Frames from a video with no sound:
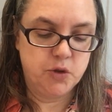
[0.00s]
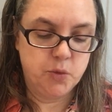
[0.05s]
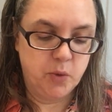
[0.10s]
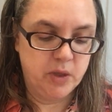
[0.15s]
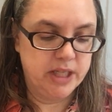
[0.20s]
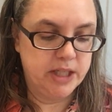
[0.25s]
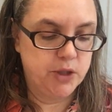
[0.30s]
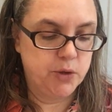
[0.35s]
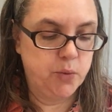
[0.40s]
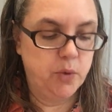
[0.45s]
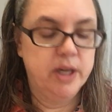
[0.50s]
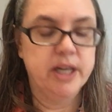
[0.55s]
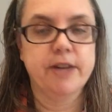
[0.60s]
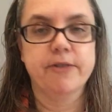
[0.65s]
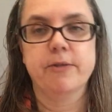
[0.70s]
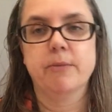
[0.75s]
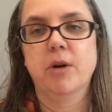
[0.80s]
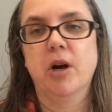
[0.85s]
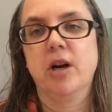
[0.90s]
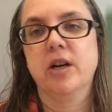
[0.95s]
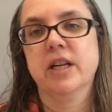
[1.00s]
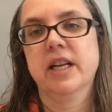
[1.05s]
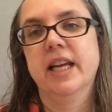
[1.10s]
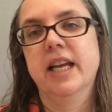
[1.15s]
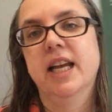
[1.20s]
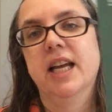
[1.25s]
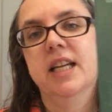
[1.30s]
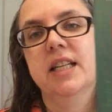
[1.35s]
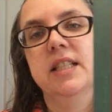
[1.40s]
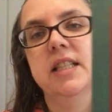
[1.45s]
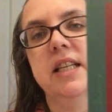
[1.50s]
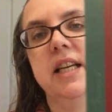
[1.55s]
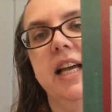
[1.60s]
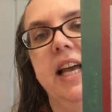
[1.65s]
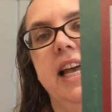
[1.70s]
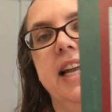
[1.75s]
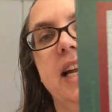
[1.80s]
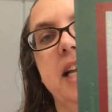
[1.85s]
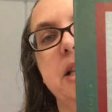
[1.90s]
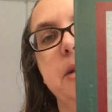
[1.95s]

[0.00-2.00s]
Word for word: 2020 from Heart in Hand, and